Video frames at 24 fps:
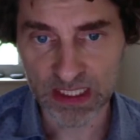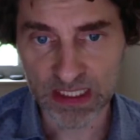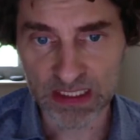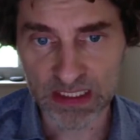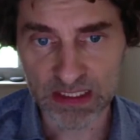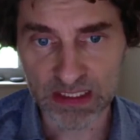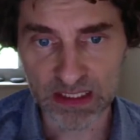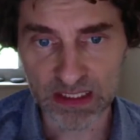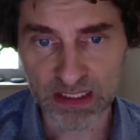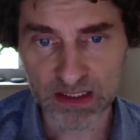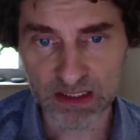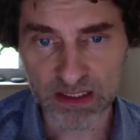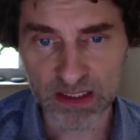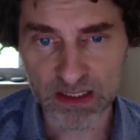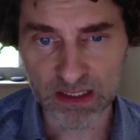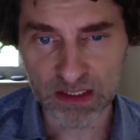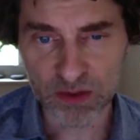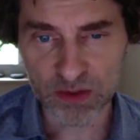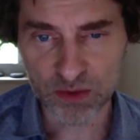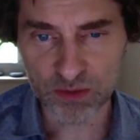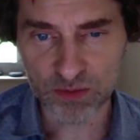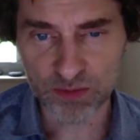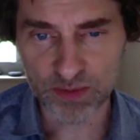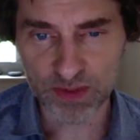that these
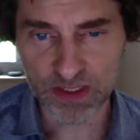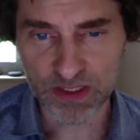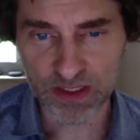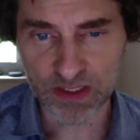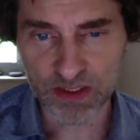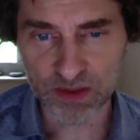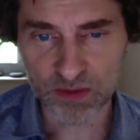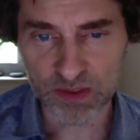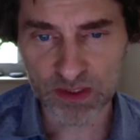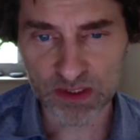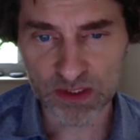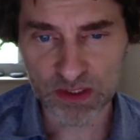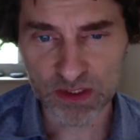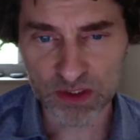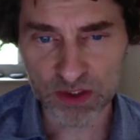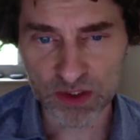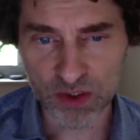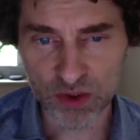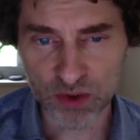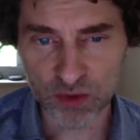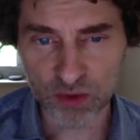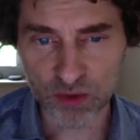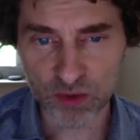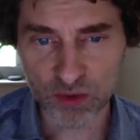2 pedigrees
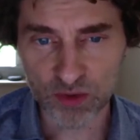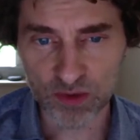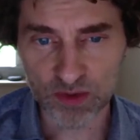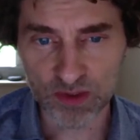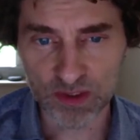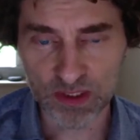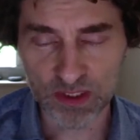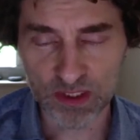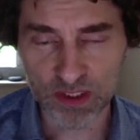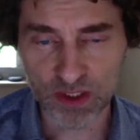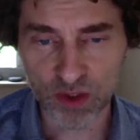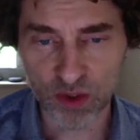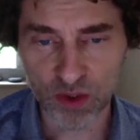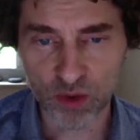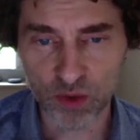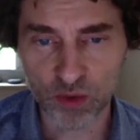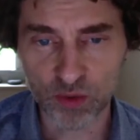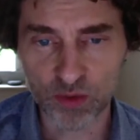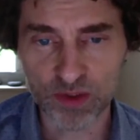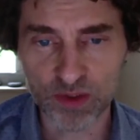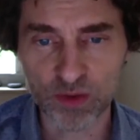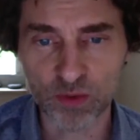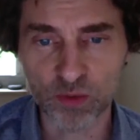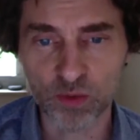show
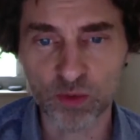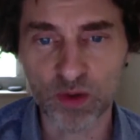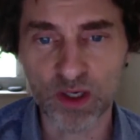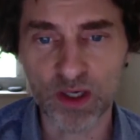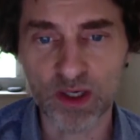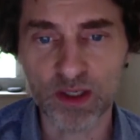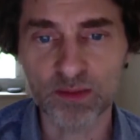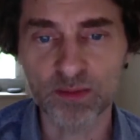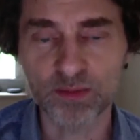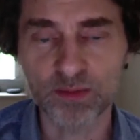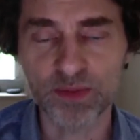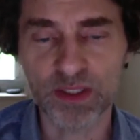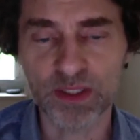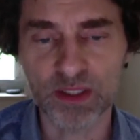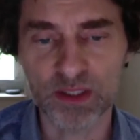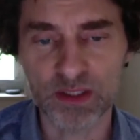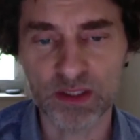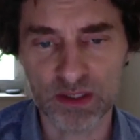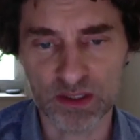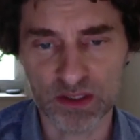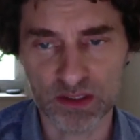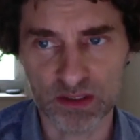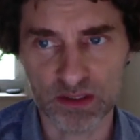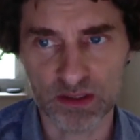only 1
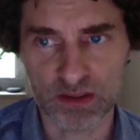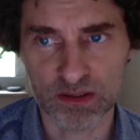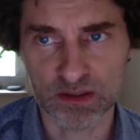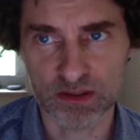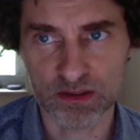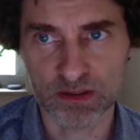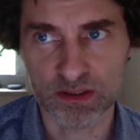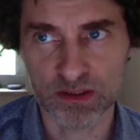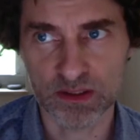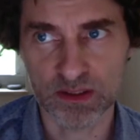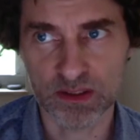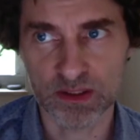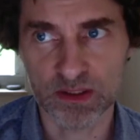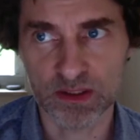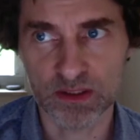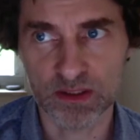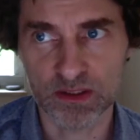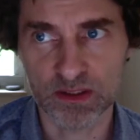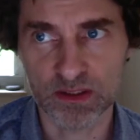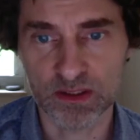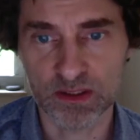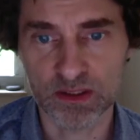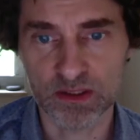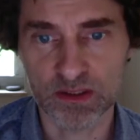patient
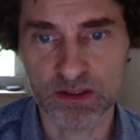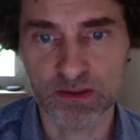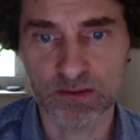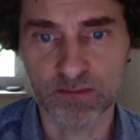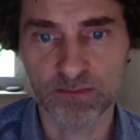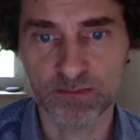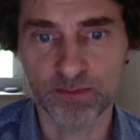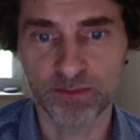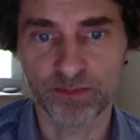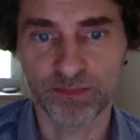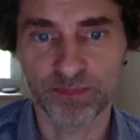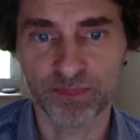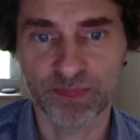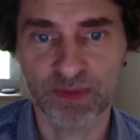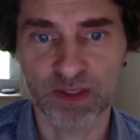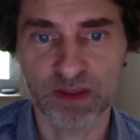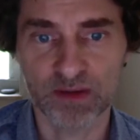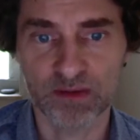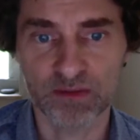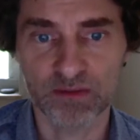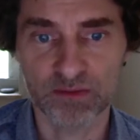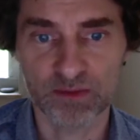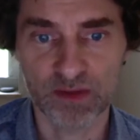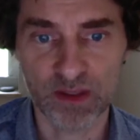in the
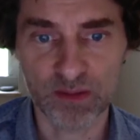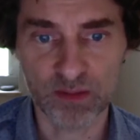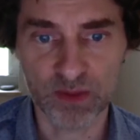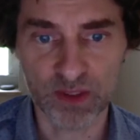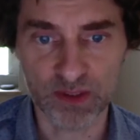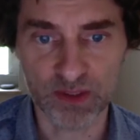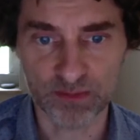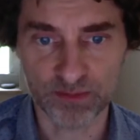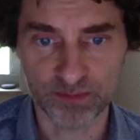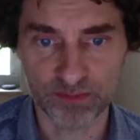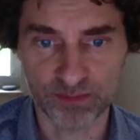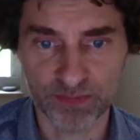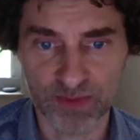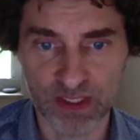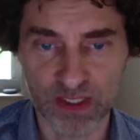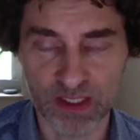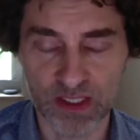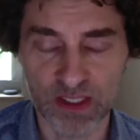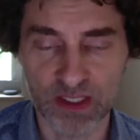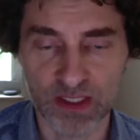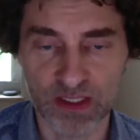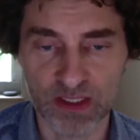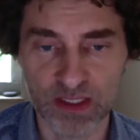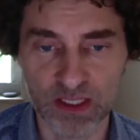family.
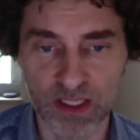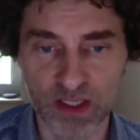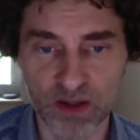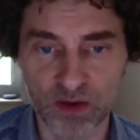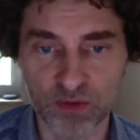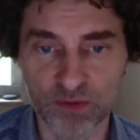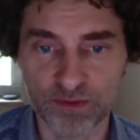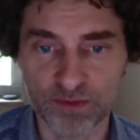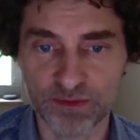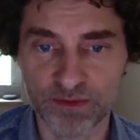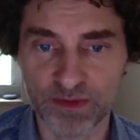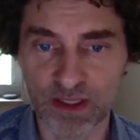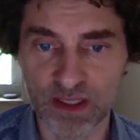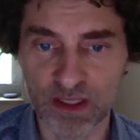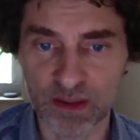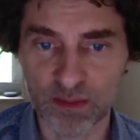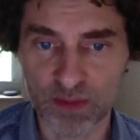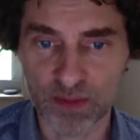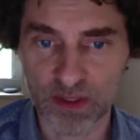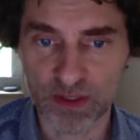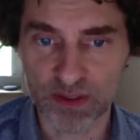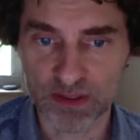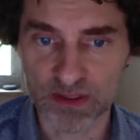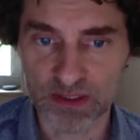Now think
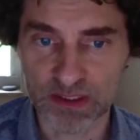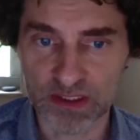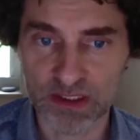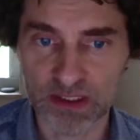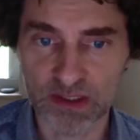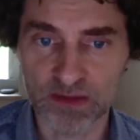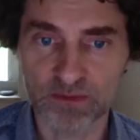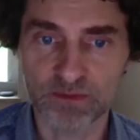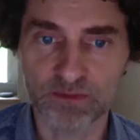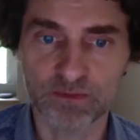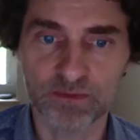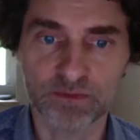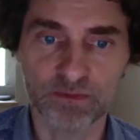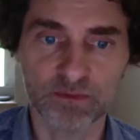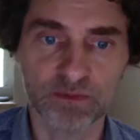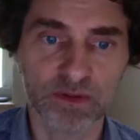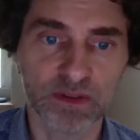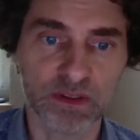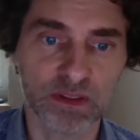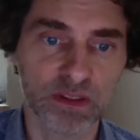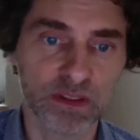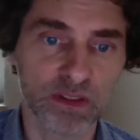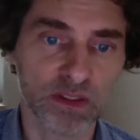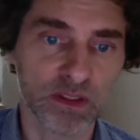about it. If
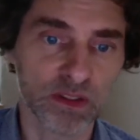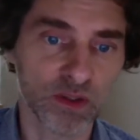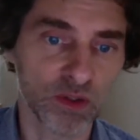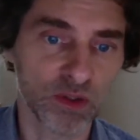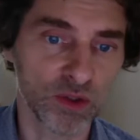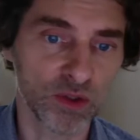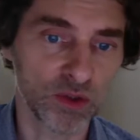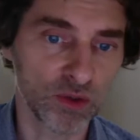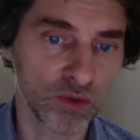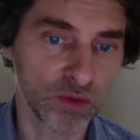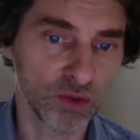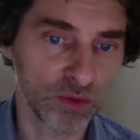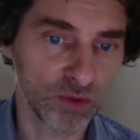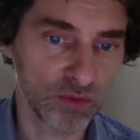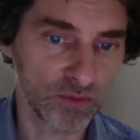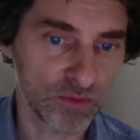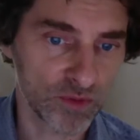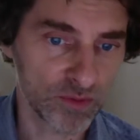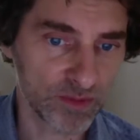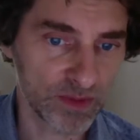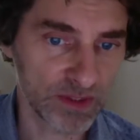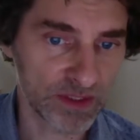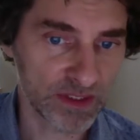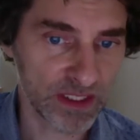you
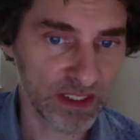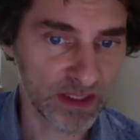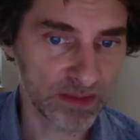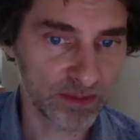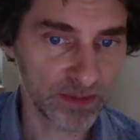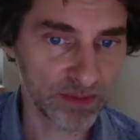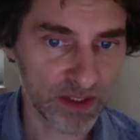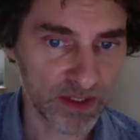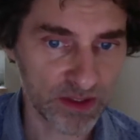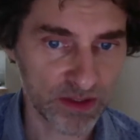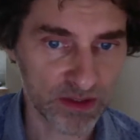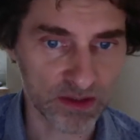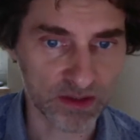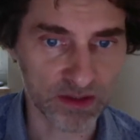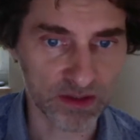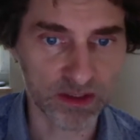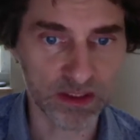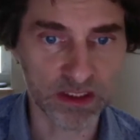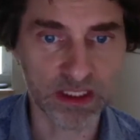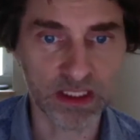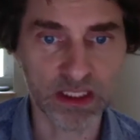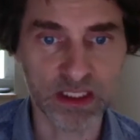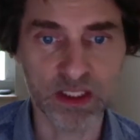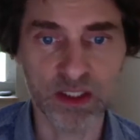would be that patient
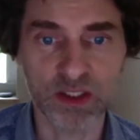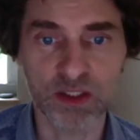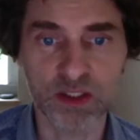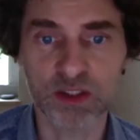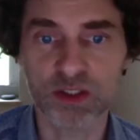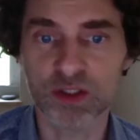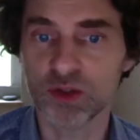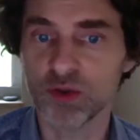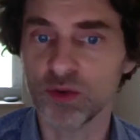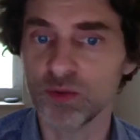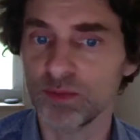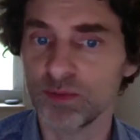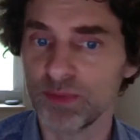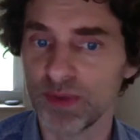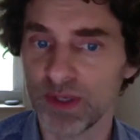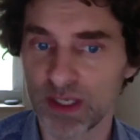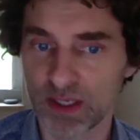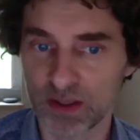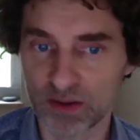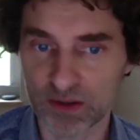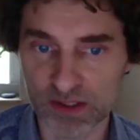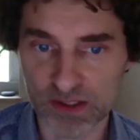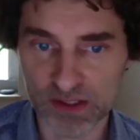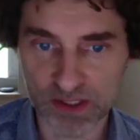and your
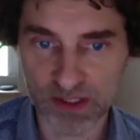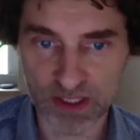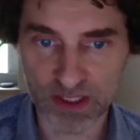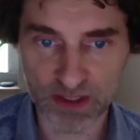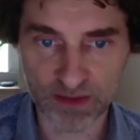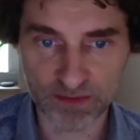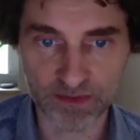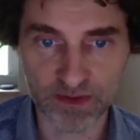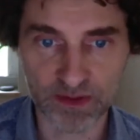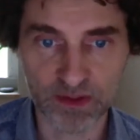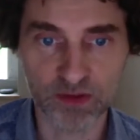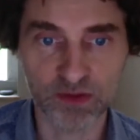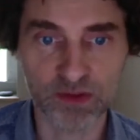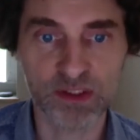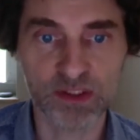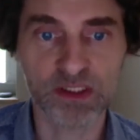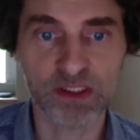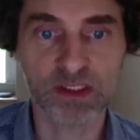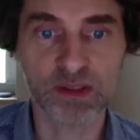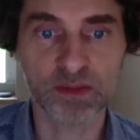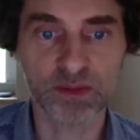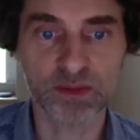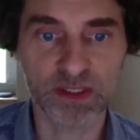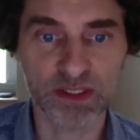parents are healthy, your
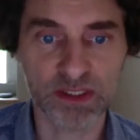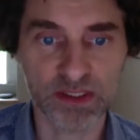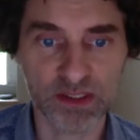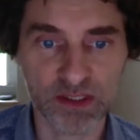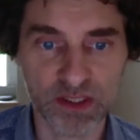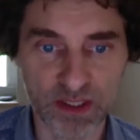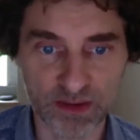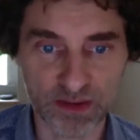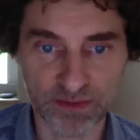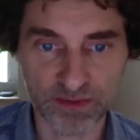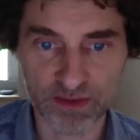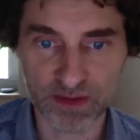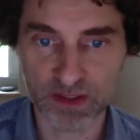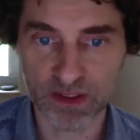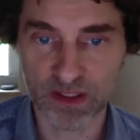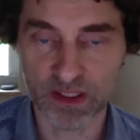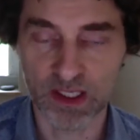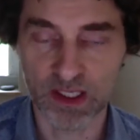siblings are healthy,